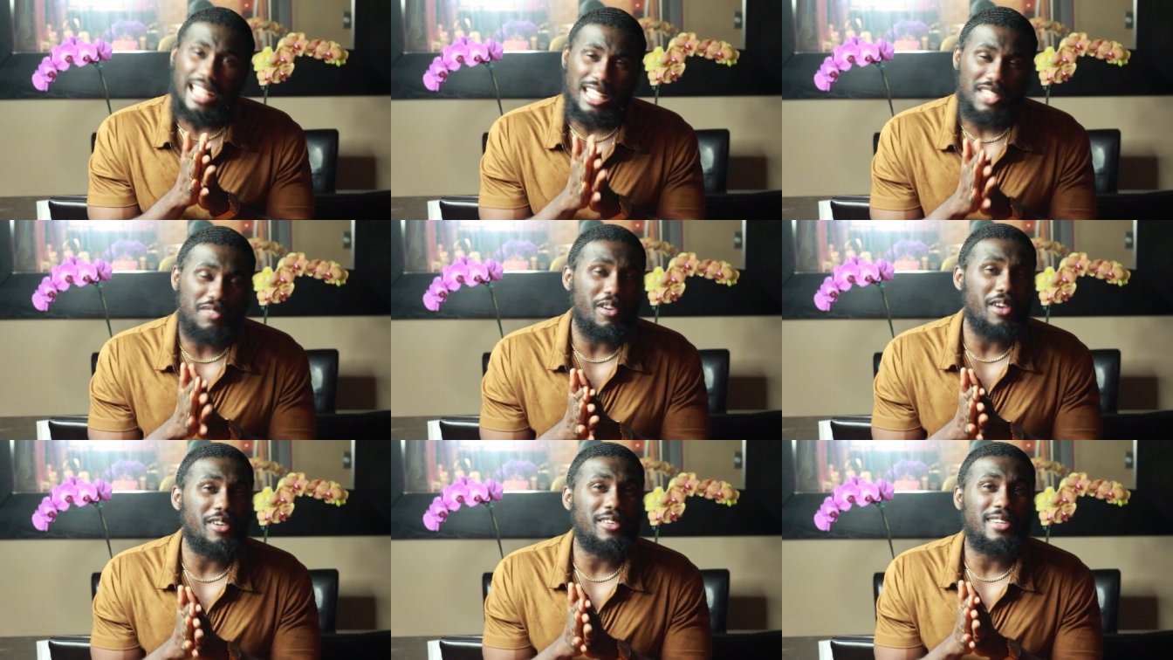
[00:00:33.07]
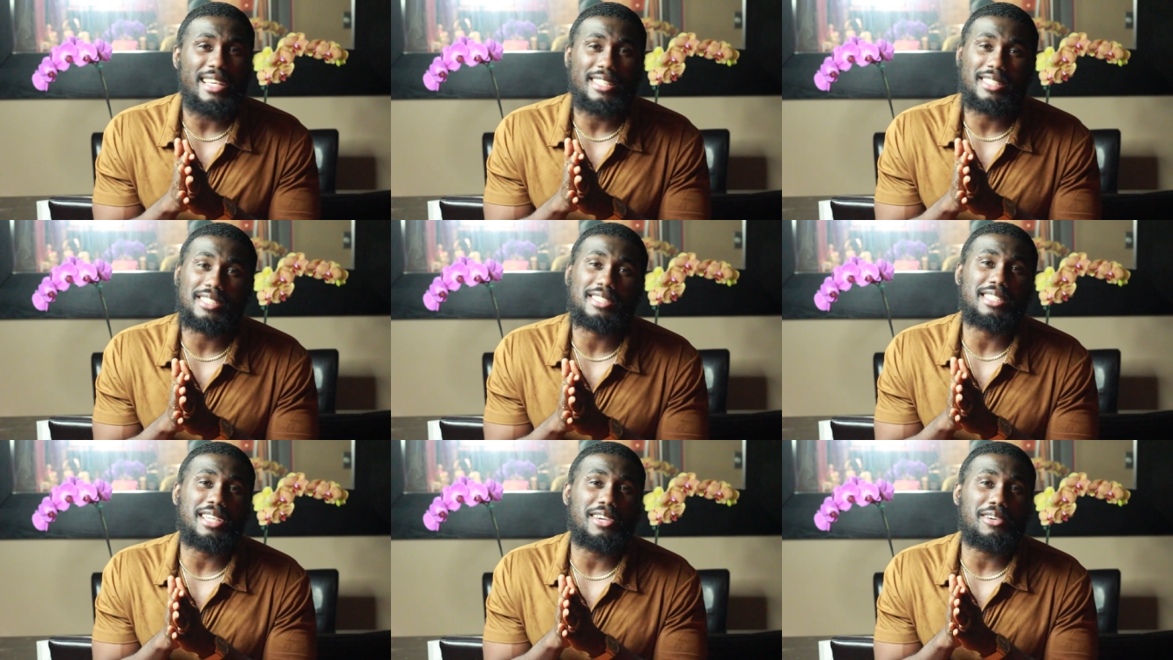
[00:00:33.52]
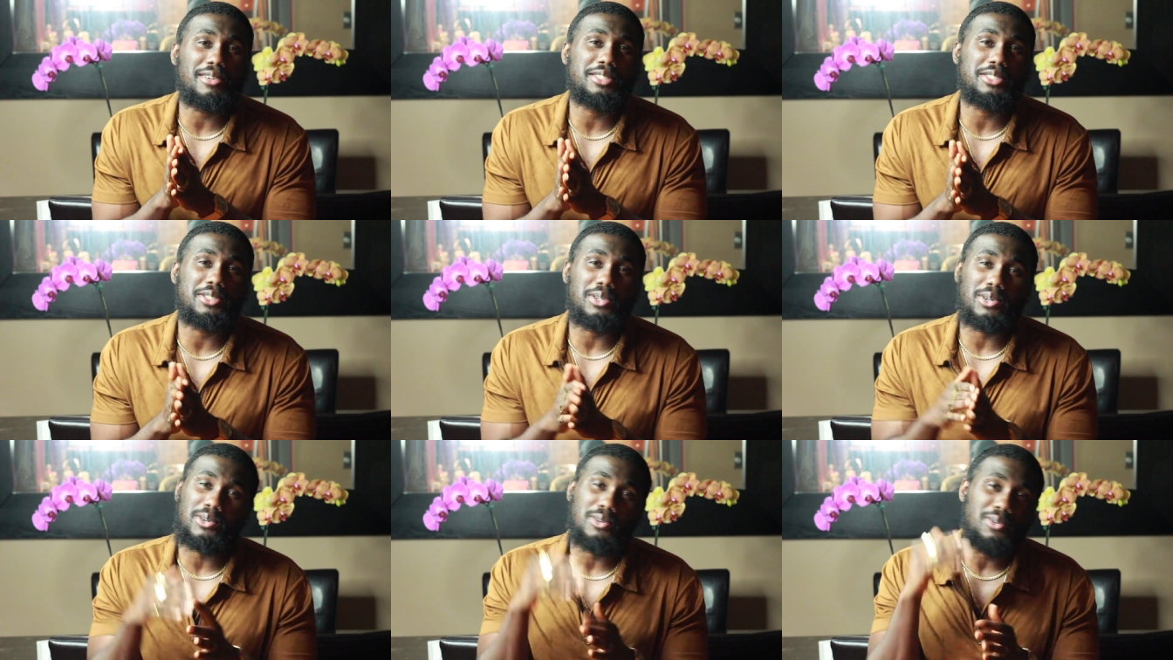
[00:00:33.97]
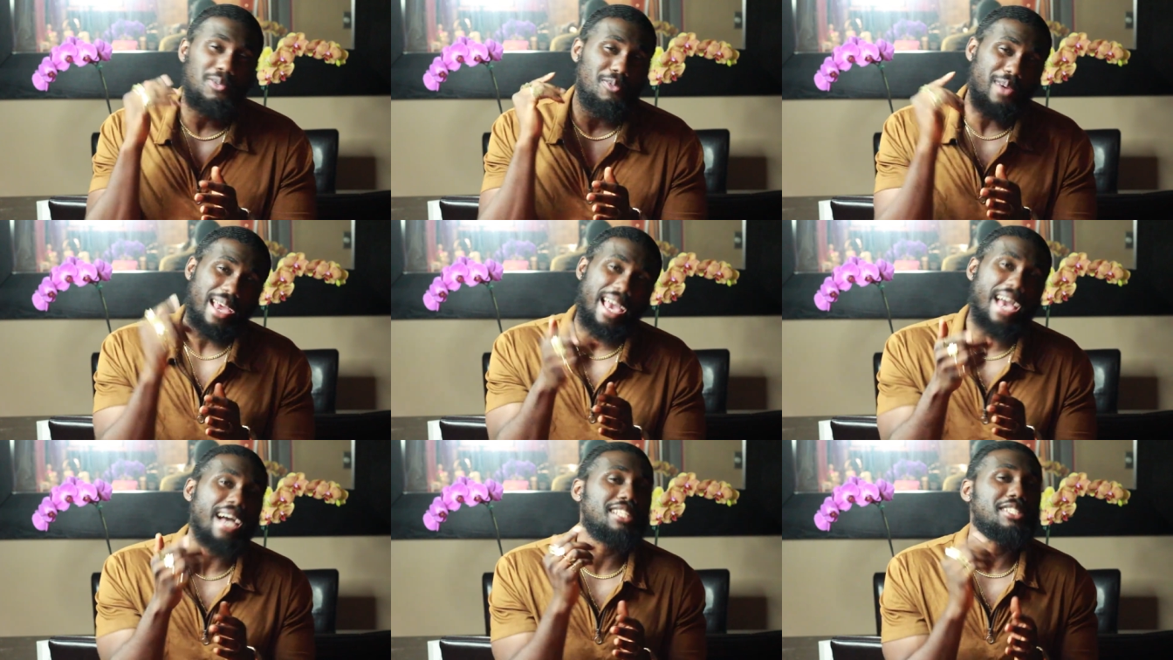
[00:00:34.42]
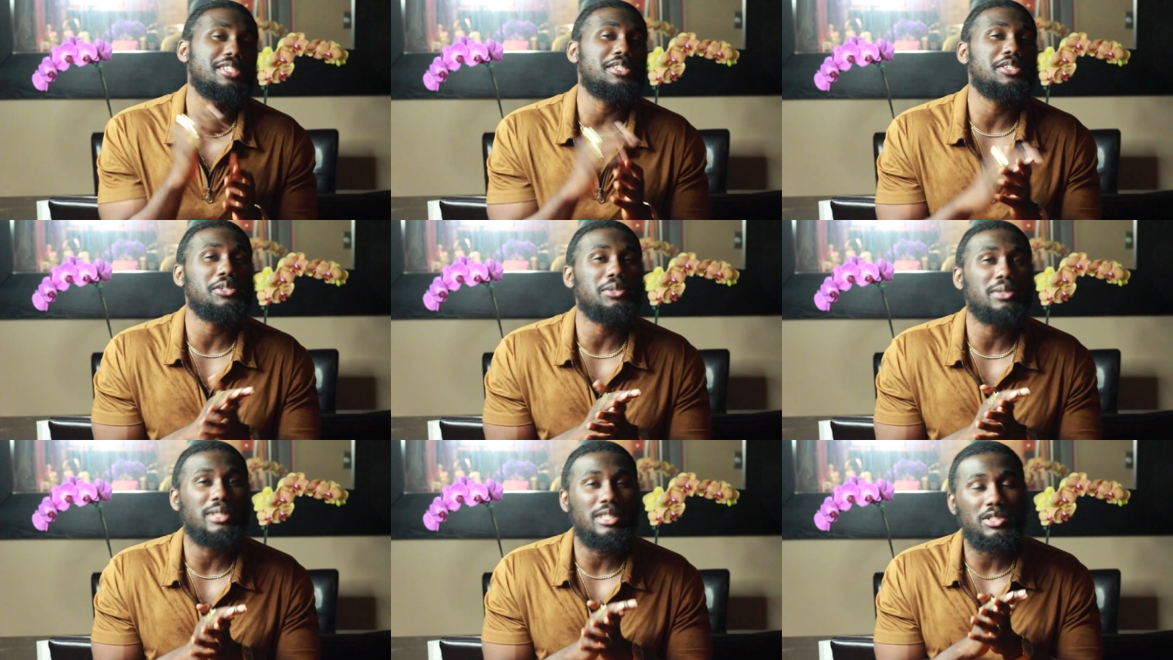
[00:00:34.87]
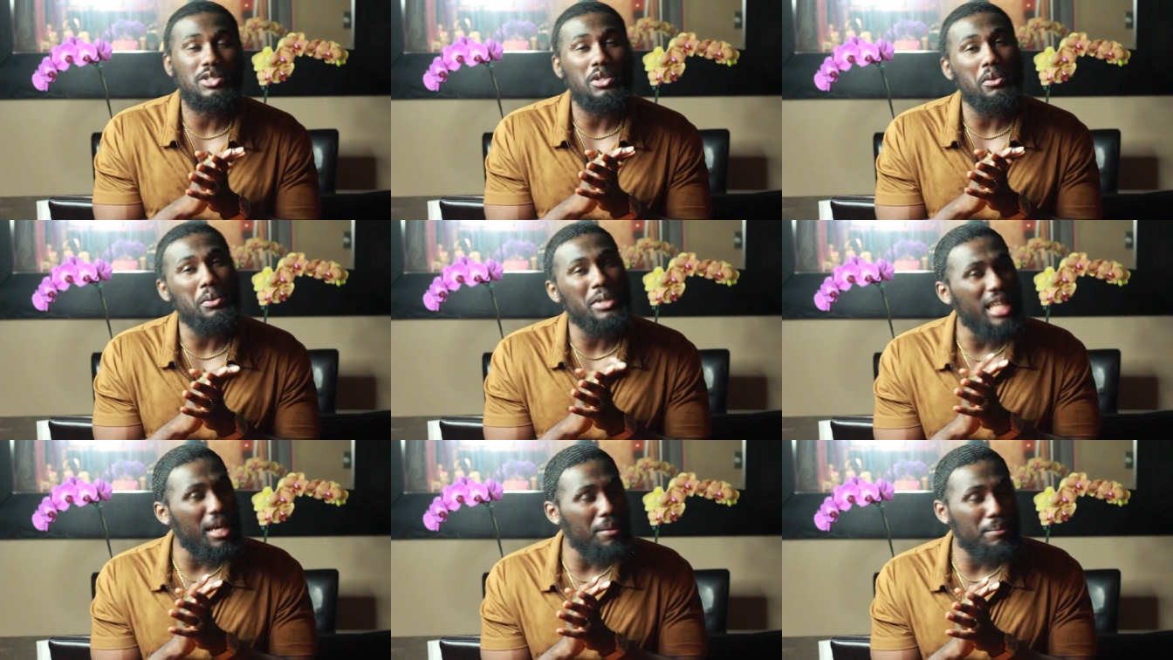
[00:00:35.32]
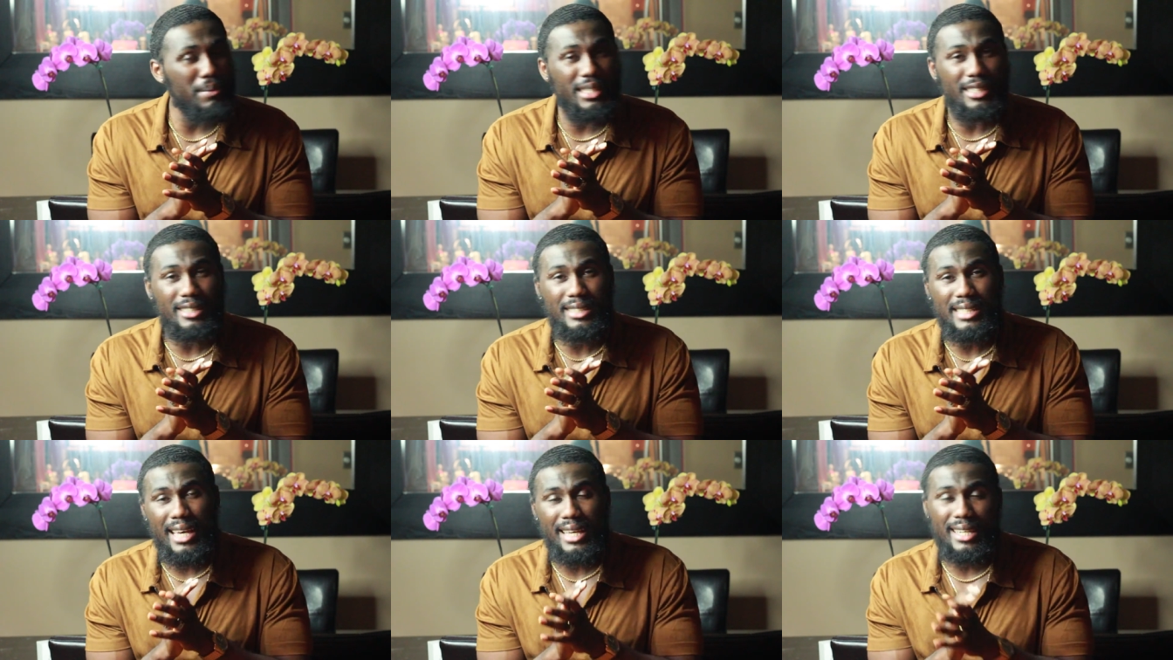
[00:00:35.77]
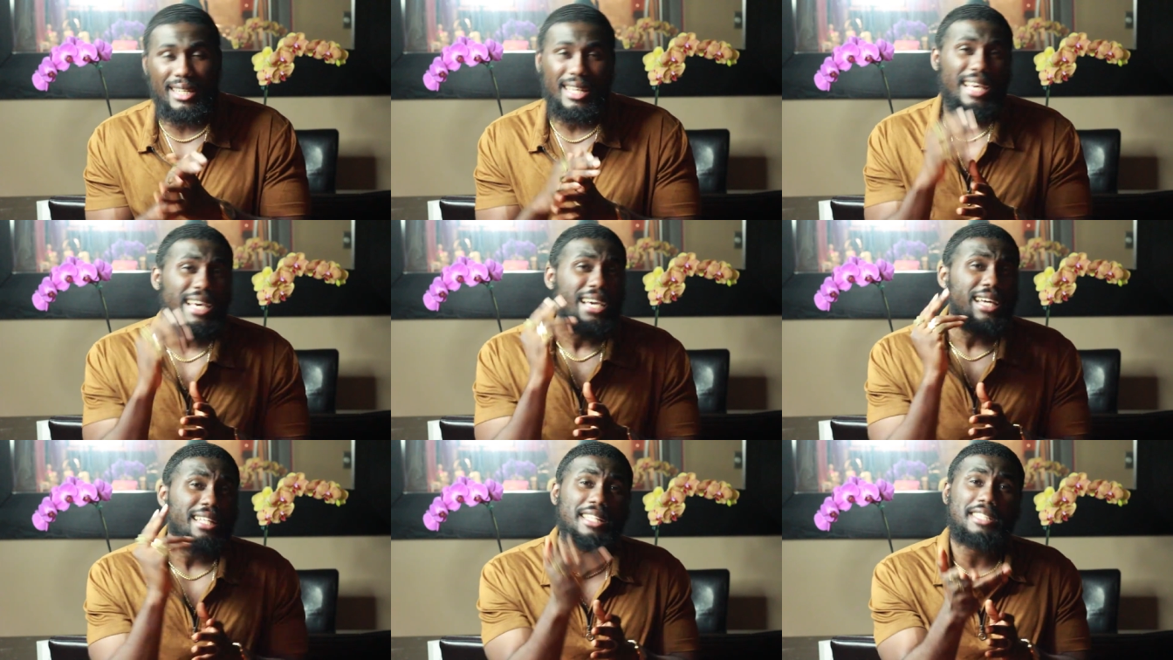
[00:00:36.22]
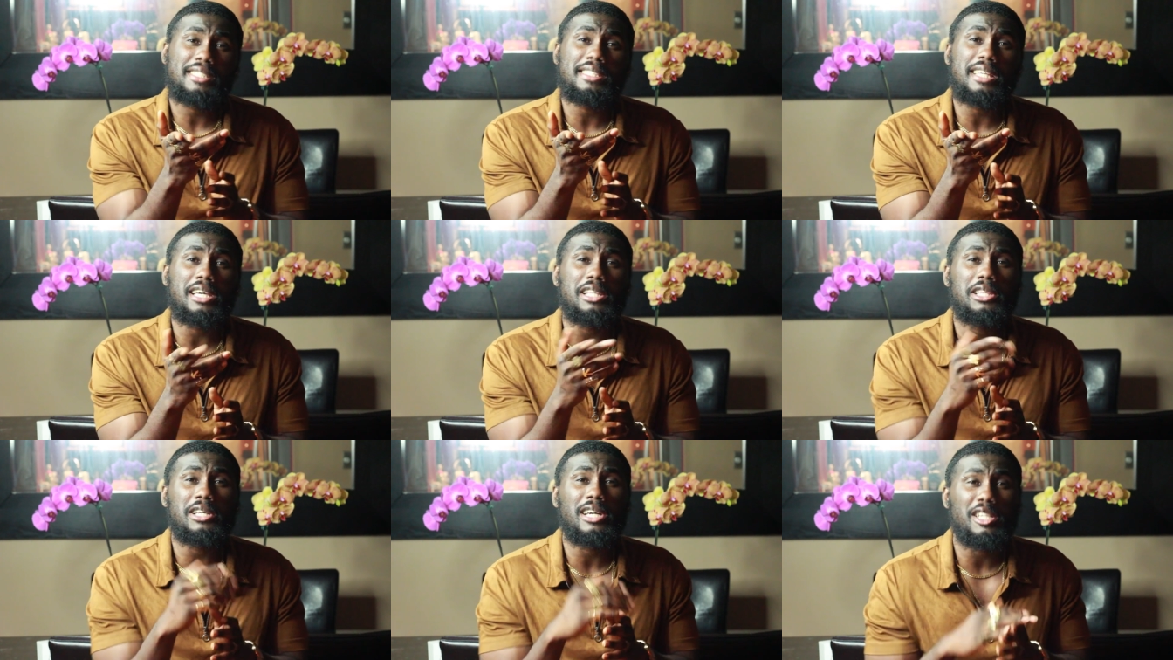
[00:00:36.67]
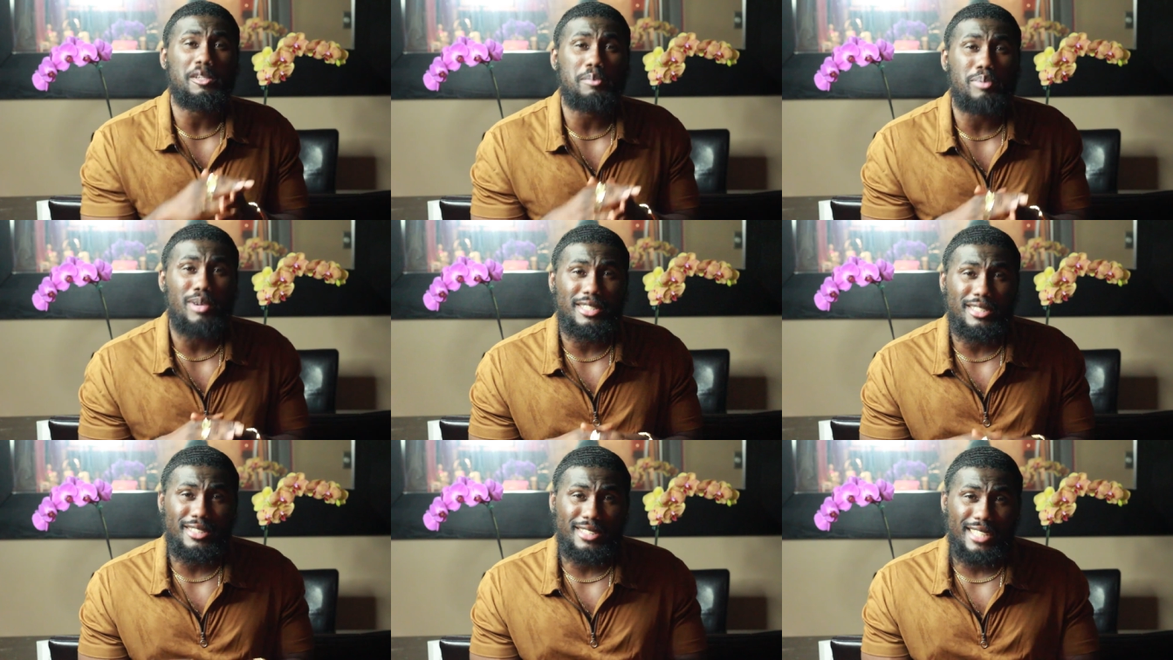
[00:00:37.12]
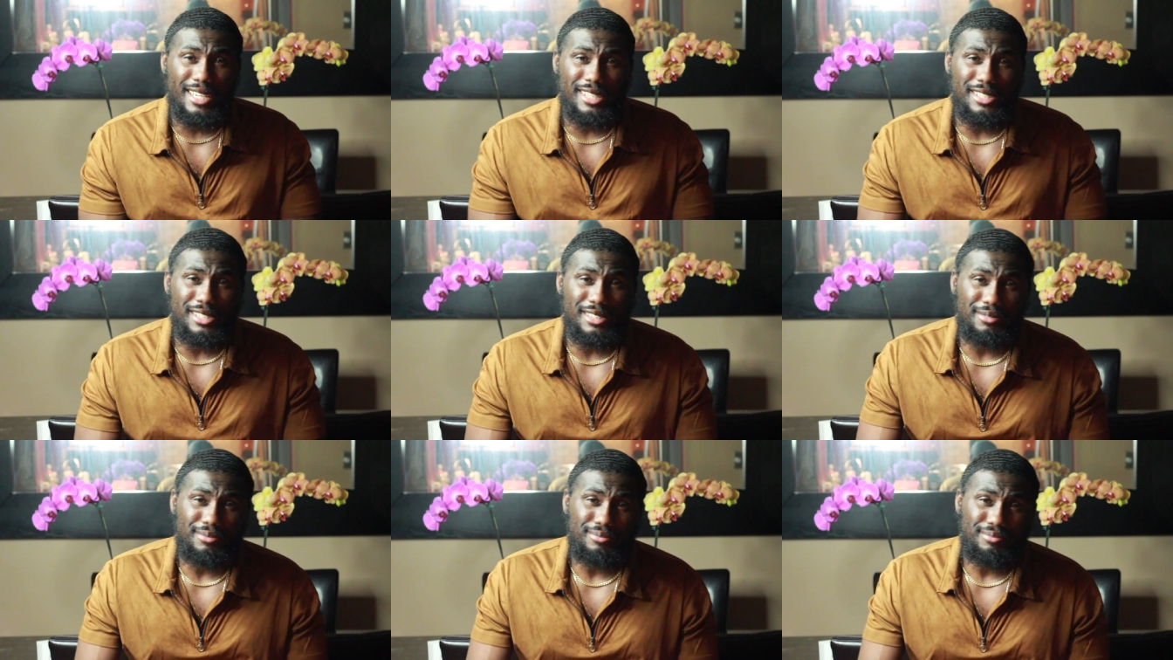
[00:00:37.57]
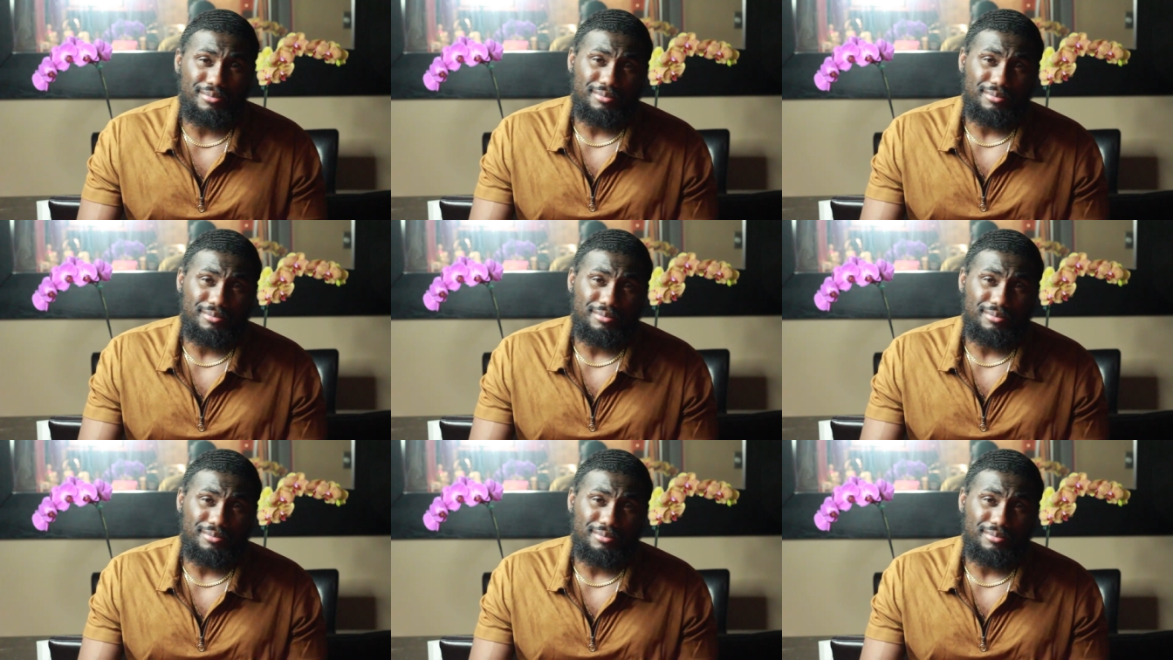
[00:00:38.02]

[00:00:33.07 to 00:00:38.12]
that's very necessary, so we had to do this. So with that being said, let's take a look at the presentation.